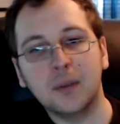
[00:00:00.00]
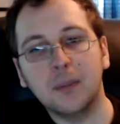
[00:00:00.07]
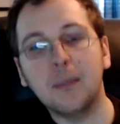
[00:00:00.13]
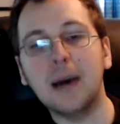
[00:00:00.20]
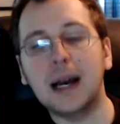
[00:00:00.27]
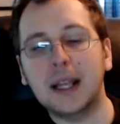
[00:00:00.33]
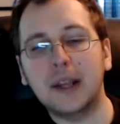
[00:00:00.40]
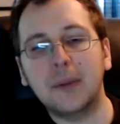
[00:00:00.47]

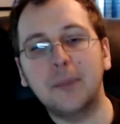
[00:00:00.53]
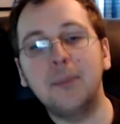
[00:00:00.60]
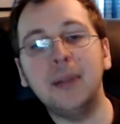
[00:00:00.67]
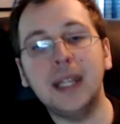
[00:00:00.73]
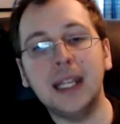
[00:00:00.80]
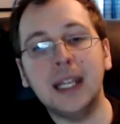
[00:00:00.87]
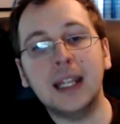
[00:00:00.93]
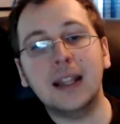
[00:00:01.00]
Maya
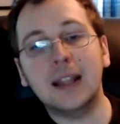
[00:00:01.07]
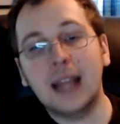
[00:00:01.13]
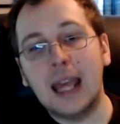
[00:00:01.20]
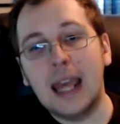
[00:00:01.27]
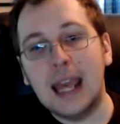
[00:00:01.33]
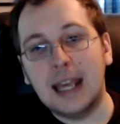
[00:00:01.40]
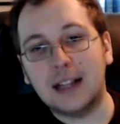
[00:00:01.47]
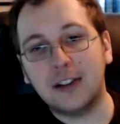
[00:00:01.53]
being
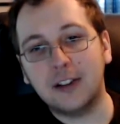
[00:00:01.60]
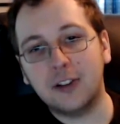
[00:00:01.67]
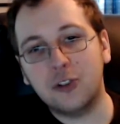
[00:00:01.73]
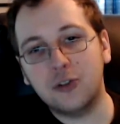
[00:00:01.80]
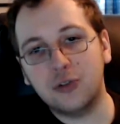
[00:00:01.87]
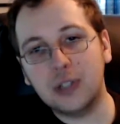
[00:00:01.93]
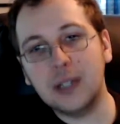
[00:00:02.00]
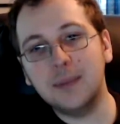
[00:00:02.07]

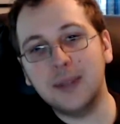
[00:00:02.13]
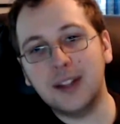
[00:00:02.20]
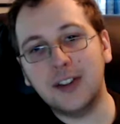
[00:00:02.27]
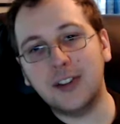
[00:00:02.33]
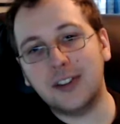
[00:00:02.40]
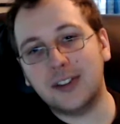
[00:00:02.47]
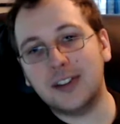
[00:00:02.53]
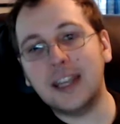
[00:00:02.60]
extremely
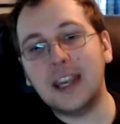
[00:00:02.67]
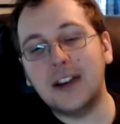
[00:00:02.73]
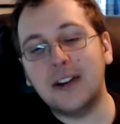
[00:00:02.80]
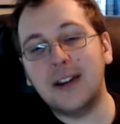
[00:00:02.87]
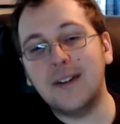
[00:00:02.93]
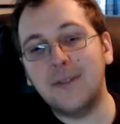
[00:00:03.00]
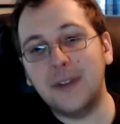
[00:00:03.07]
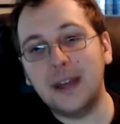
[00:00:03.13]
scared
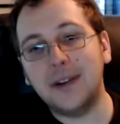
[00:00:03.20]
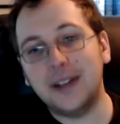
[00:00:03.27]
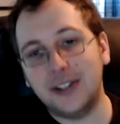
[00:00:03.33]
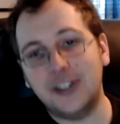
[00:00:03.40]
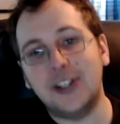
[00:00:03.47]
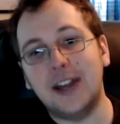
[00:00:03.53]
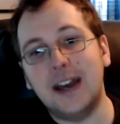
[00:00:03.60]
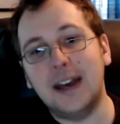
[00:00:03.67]
and very
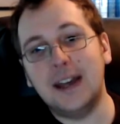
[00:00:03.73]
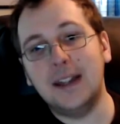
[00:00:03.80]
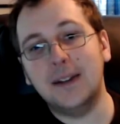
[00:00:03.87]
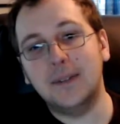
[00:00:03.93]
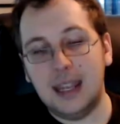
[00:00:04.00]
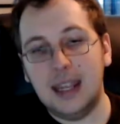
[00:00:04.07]
shy.